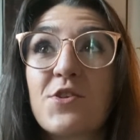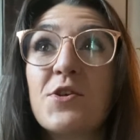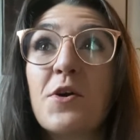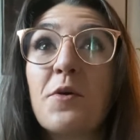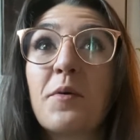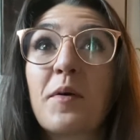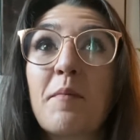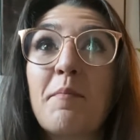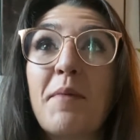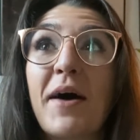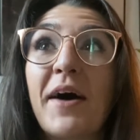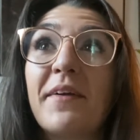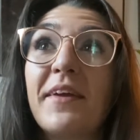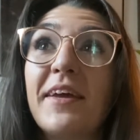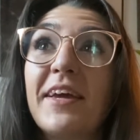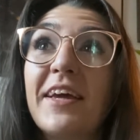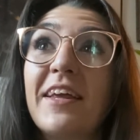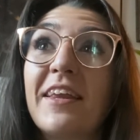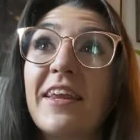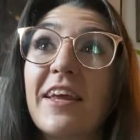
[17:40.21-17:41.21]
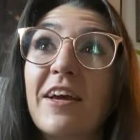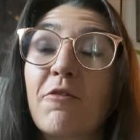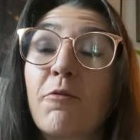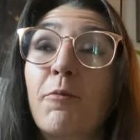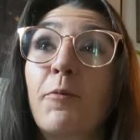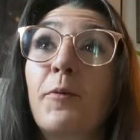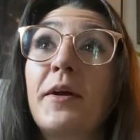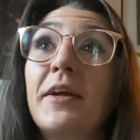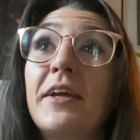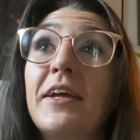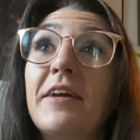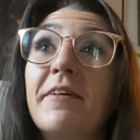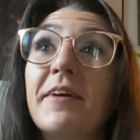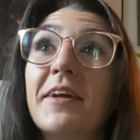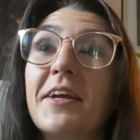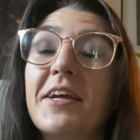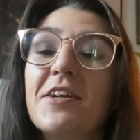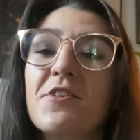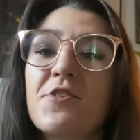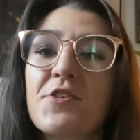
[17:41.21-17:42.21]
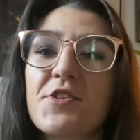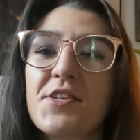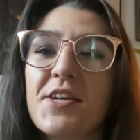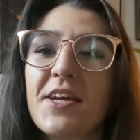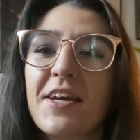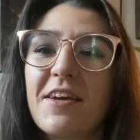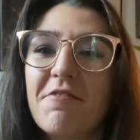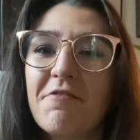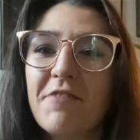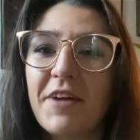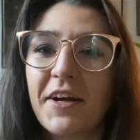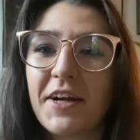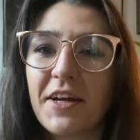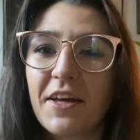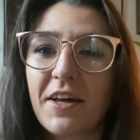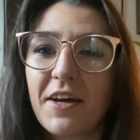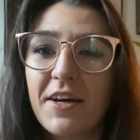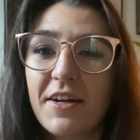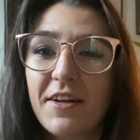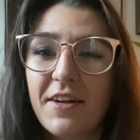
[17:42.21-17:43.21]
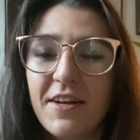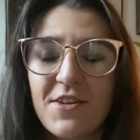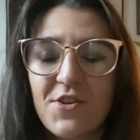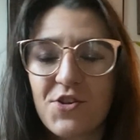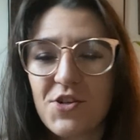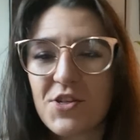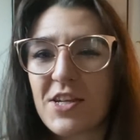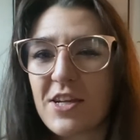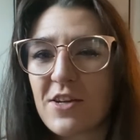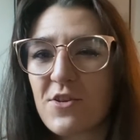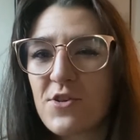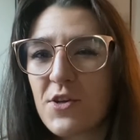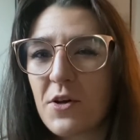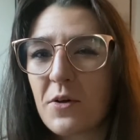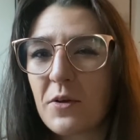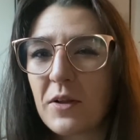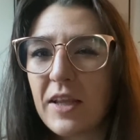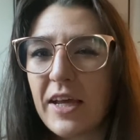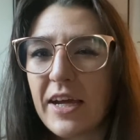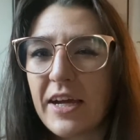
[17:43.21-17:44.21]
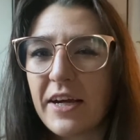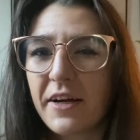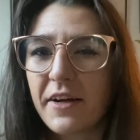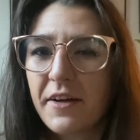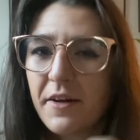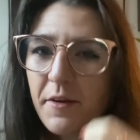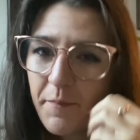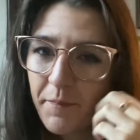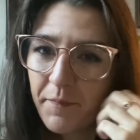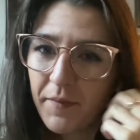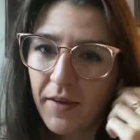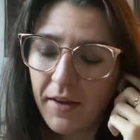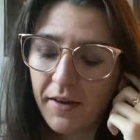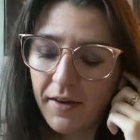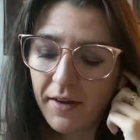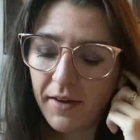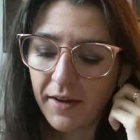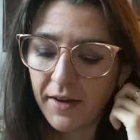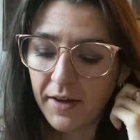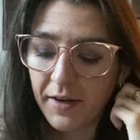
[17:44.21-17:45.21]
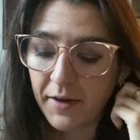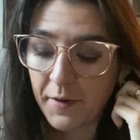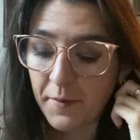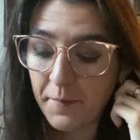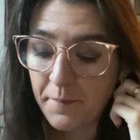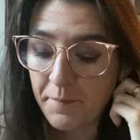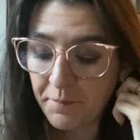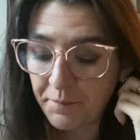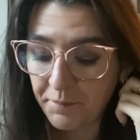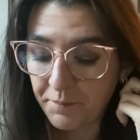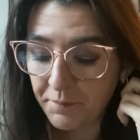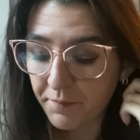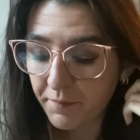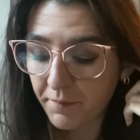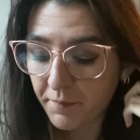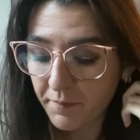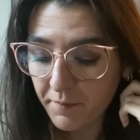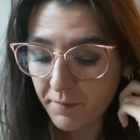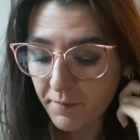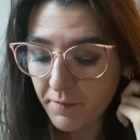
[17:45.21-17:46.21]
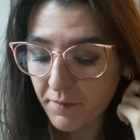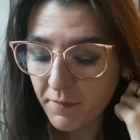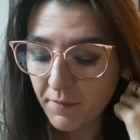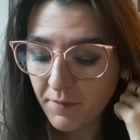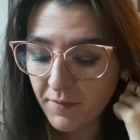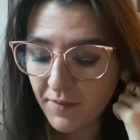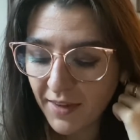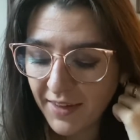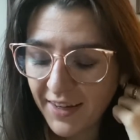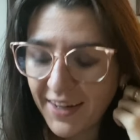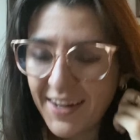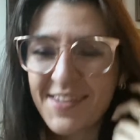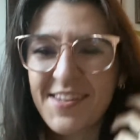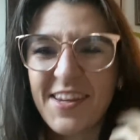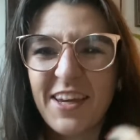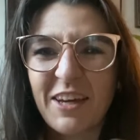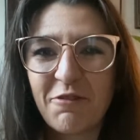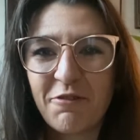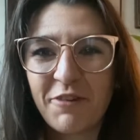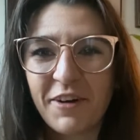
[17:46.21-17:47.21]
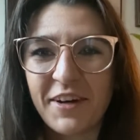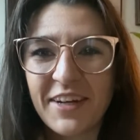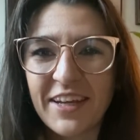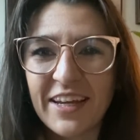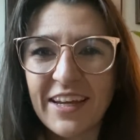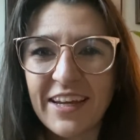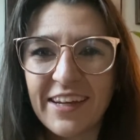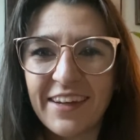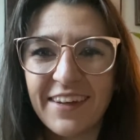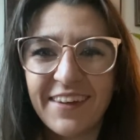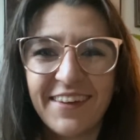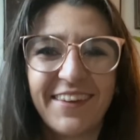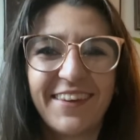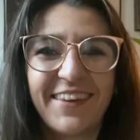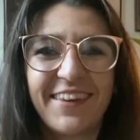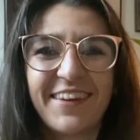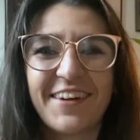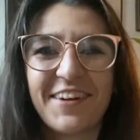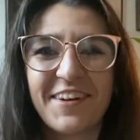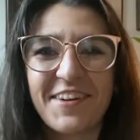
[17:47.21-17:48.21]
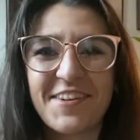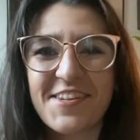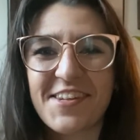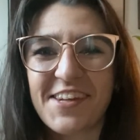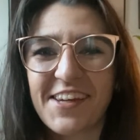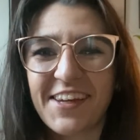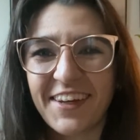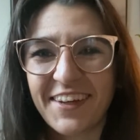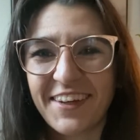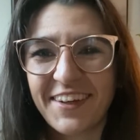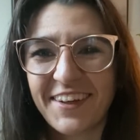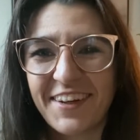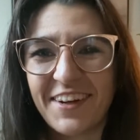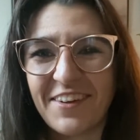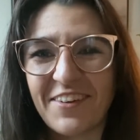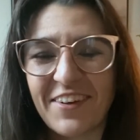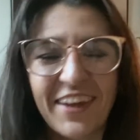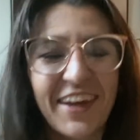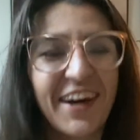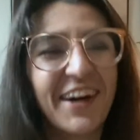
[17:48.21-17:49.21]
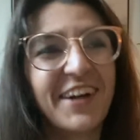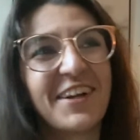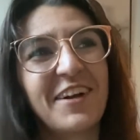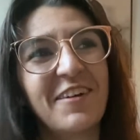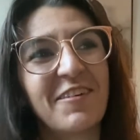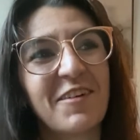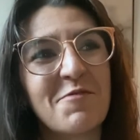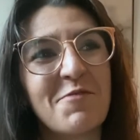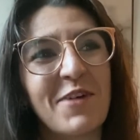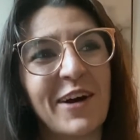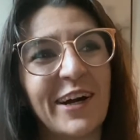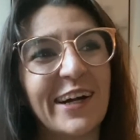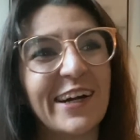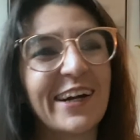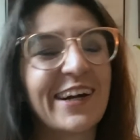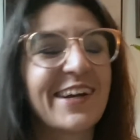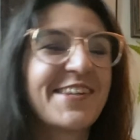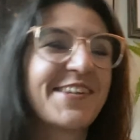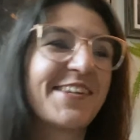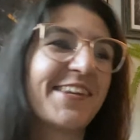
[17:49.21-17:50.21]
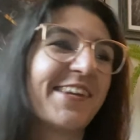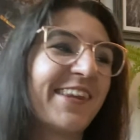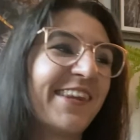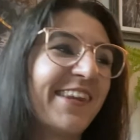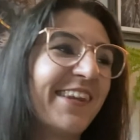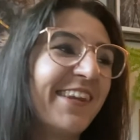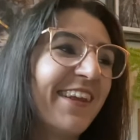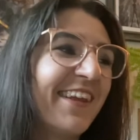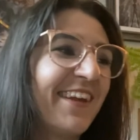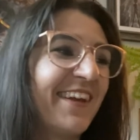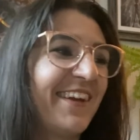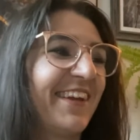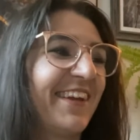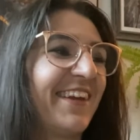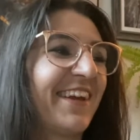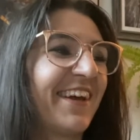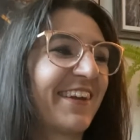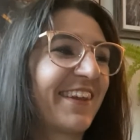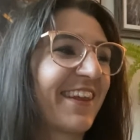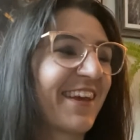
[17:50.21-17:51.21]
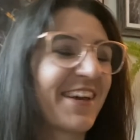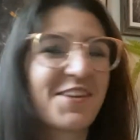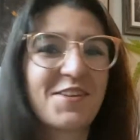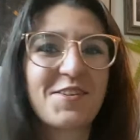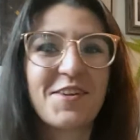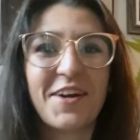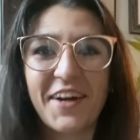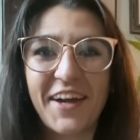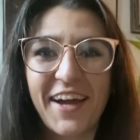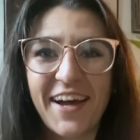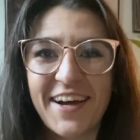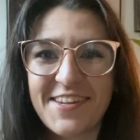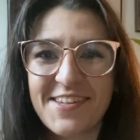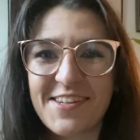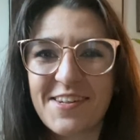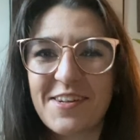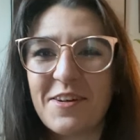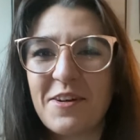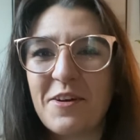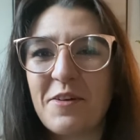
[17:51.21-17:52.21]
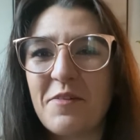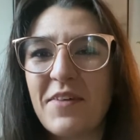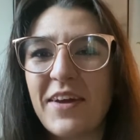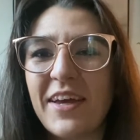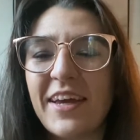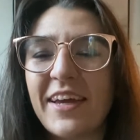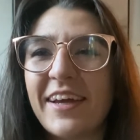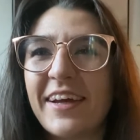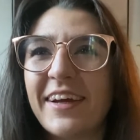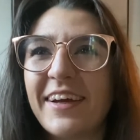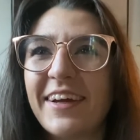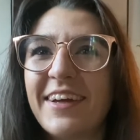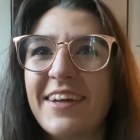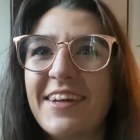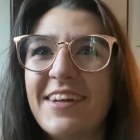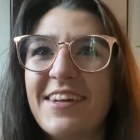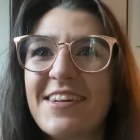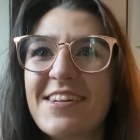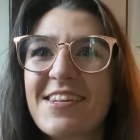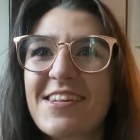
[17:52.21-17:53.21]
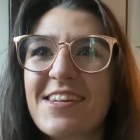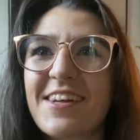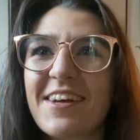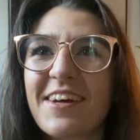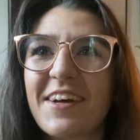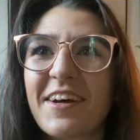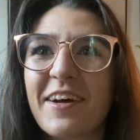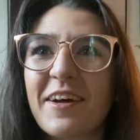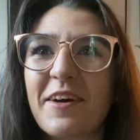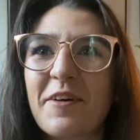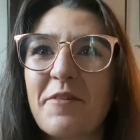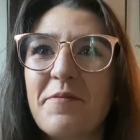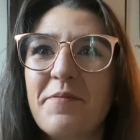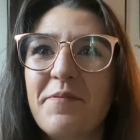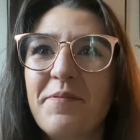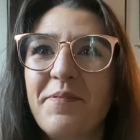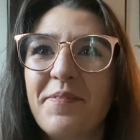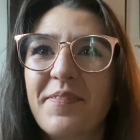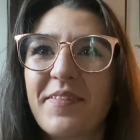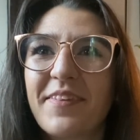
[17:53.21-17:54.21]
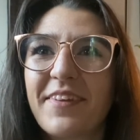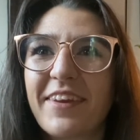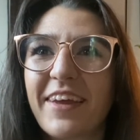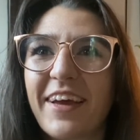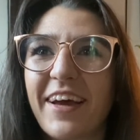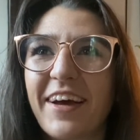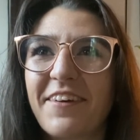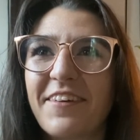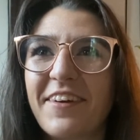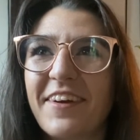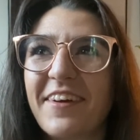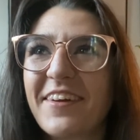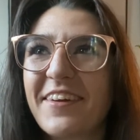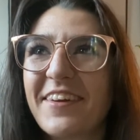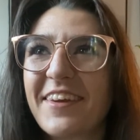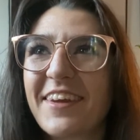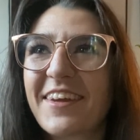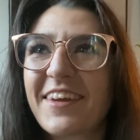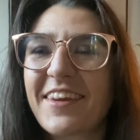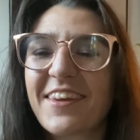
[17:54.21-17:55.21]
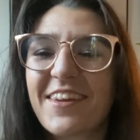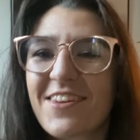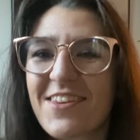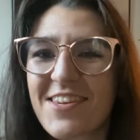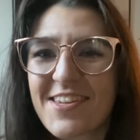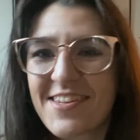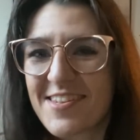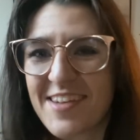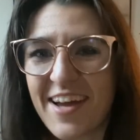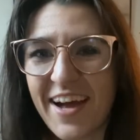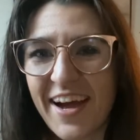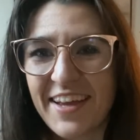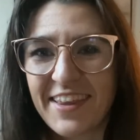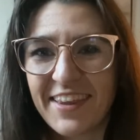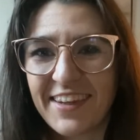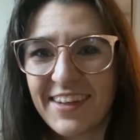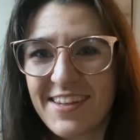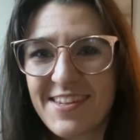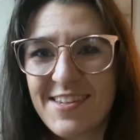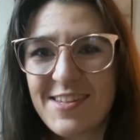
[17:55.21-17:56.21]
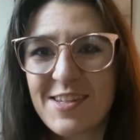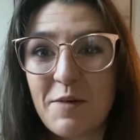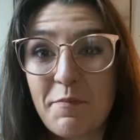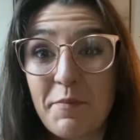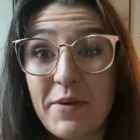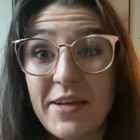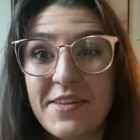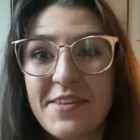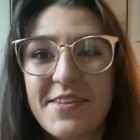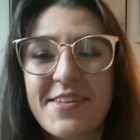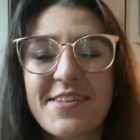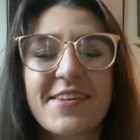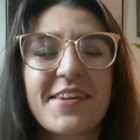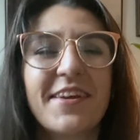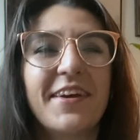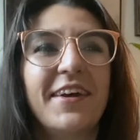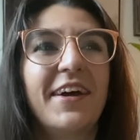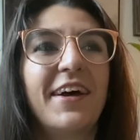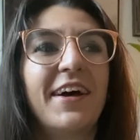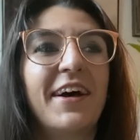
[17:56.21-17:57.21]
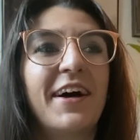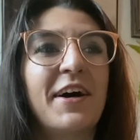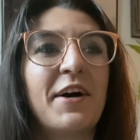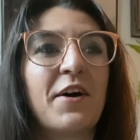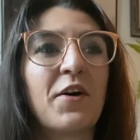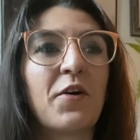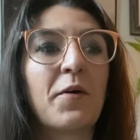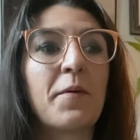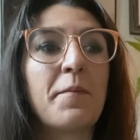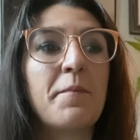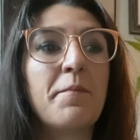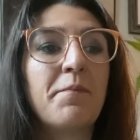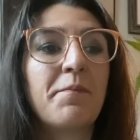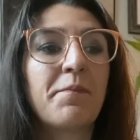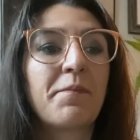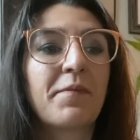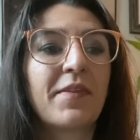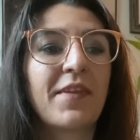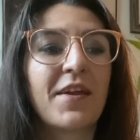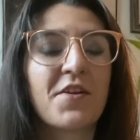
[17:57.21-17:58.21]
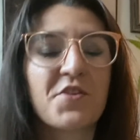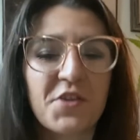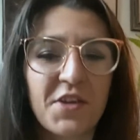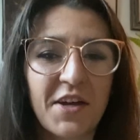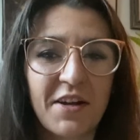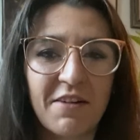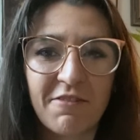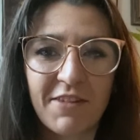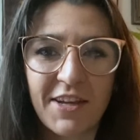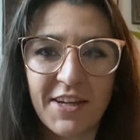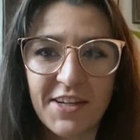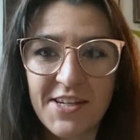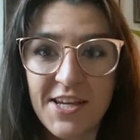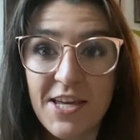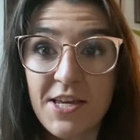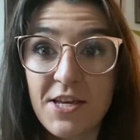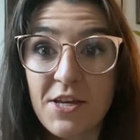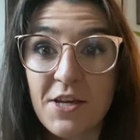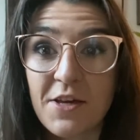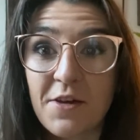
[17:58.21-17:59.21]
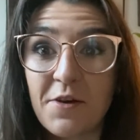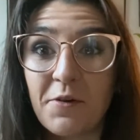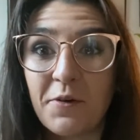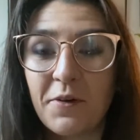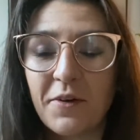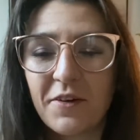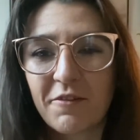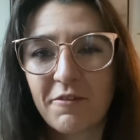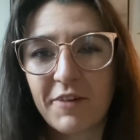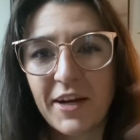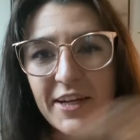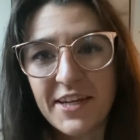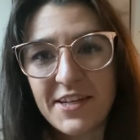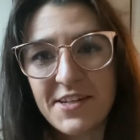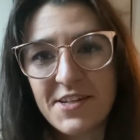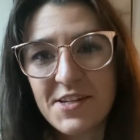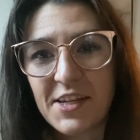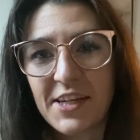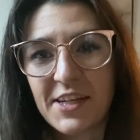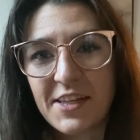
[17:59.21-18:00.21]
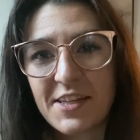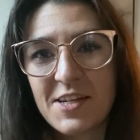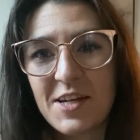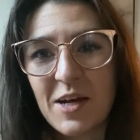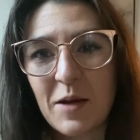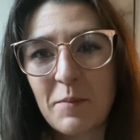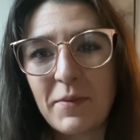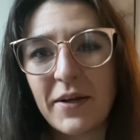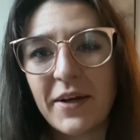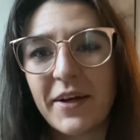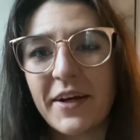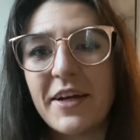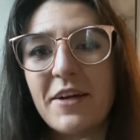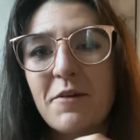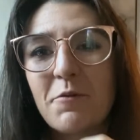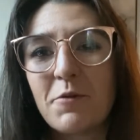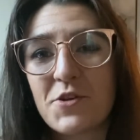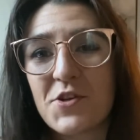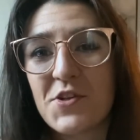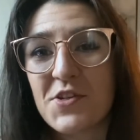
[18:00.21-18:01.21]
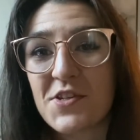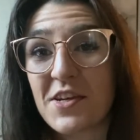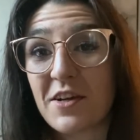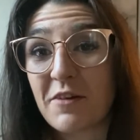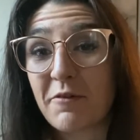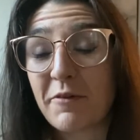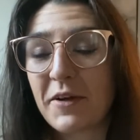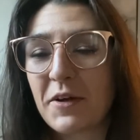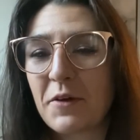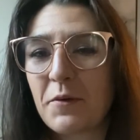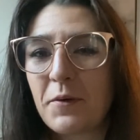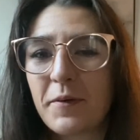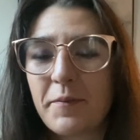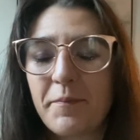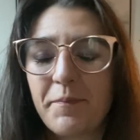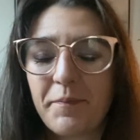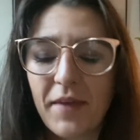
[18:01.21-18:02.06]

compelling and like really, really interesting and very good. It's just like so layered. And it's like funny. There is like, you know, cutting remarks and like sarcasm and I don't know, like a little snide like snippets that just kind of like take you right into like the time period, which is like really cool.